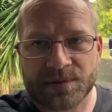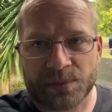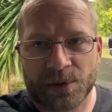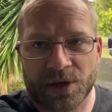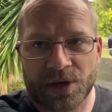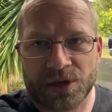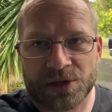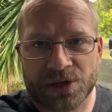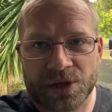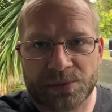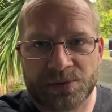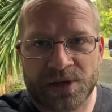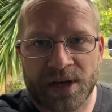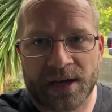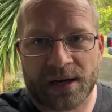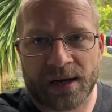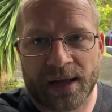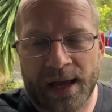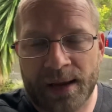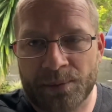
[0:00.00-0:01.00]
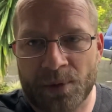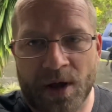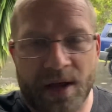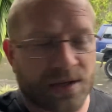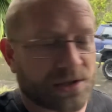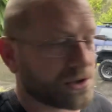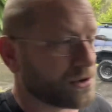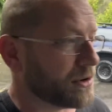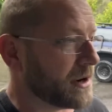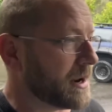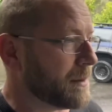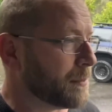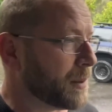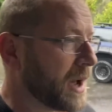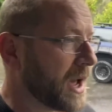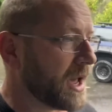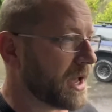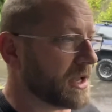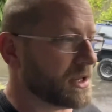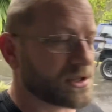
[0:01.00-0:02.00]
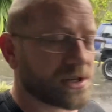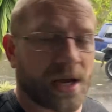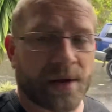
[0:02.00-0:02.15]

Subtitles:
to my YouTube channel and my Instagram page,